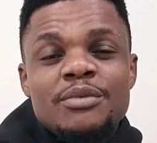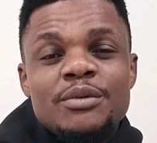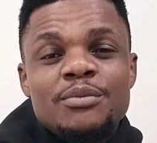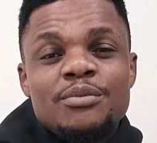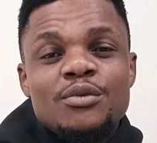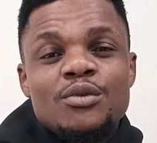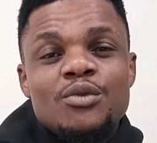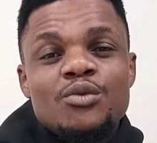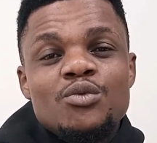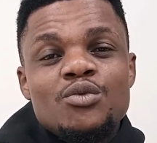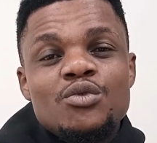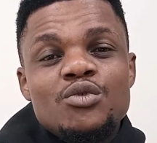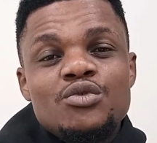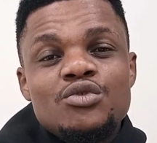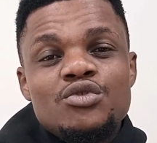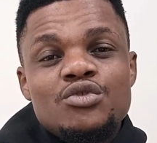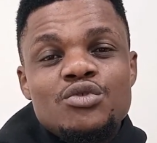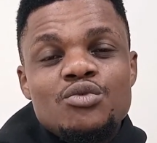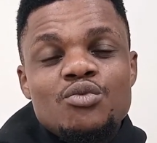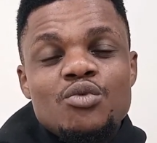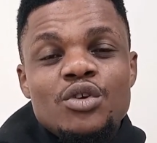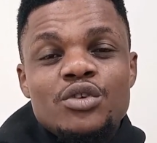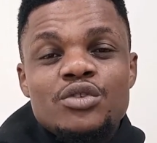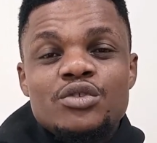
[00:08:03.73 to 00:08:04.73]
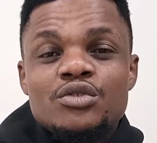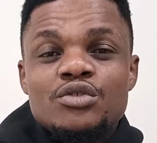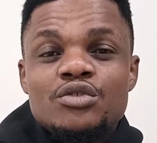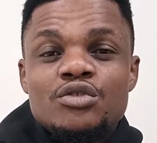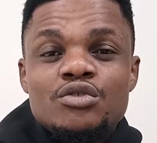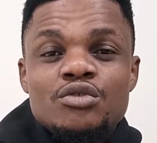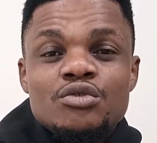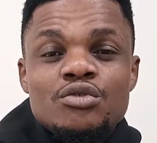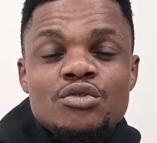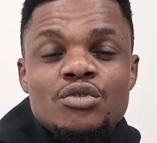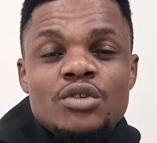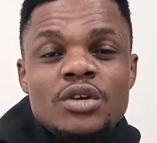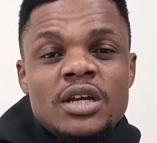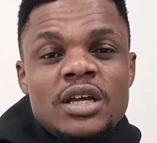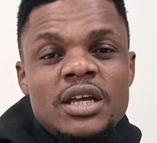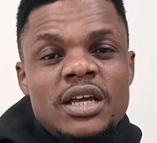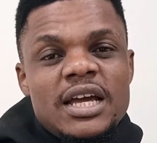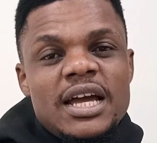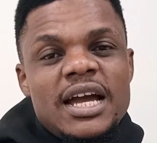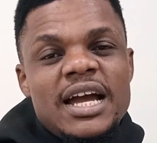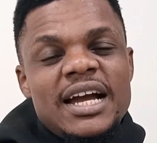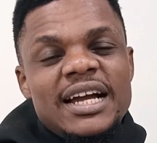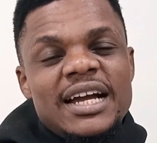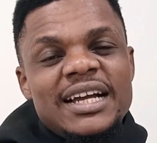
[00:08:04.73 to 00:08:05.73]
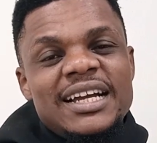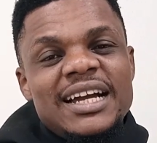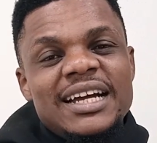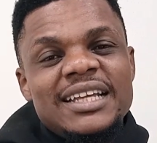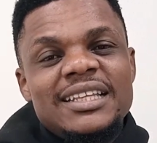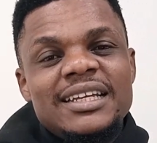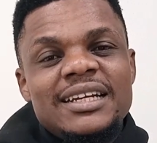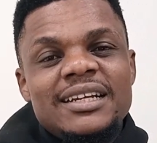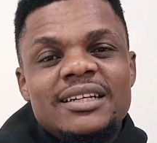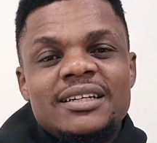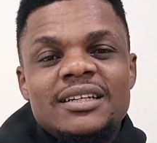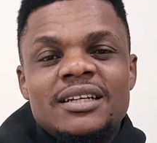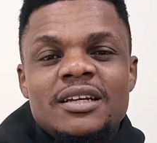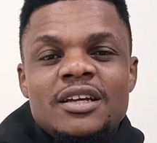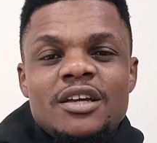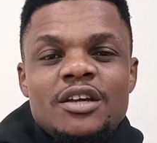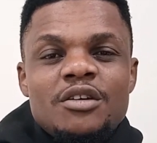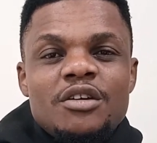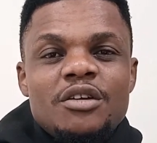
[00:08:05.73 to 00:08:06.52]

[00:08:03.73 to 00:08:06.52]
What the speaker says: people who do what you do, are gathering.